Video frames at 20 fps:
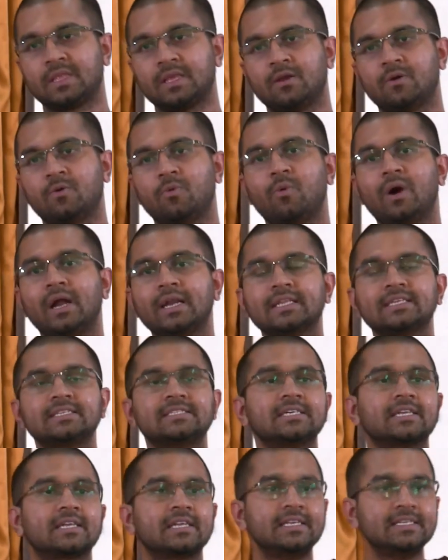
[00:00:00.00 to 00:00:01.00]
What is
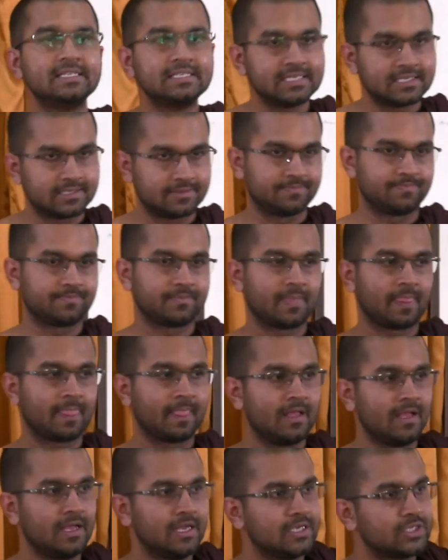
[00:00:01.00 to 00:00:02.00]
the reason?
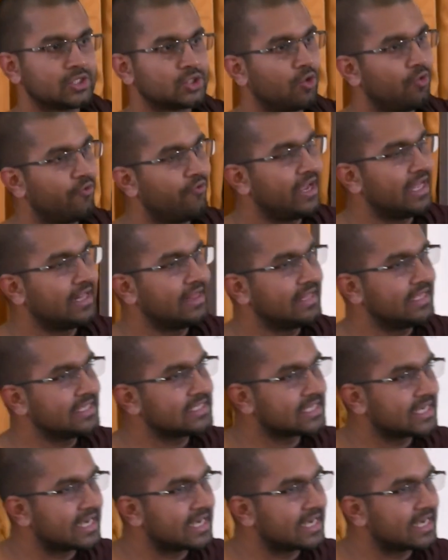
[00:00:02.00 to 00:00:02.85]
So when this